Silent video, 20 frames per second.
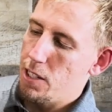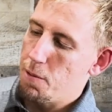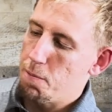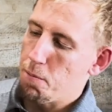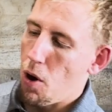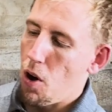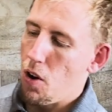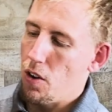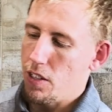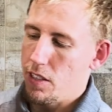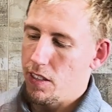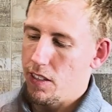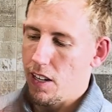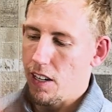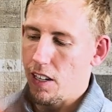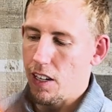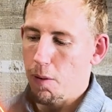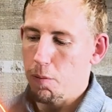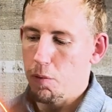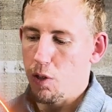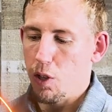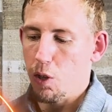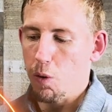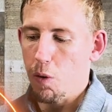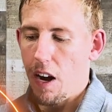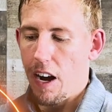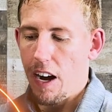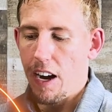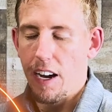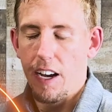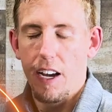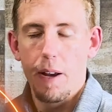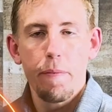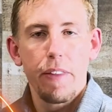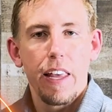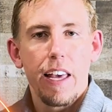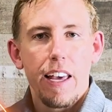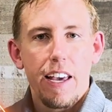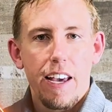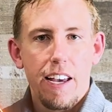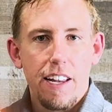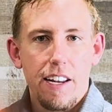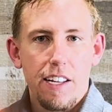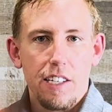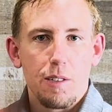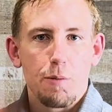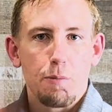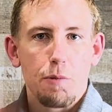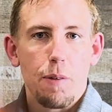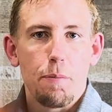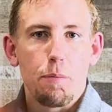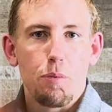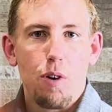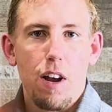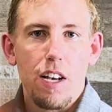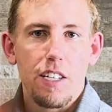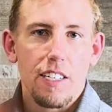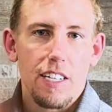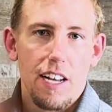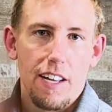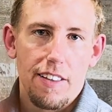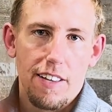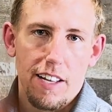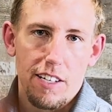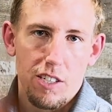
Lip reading: ball is sitting up too high and it's compressing on that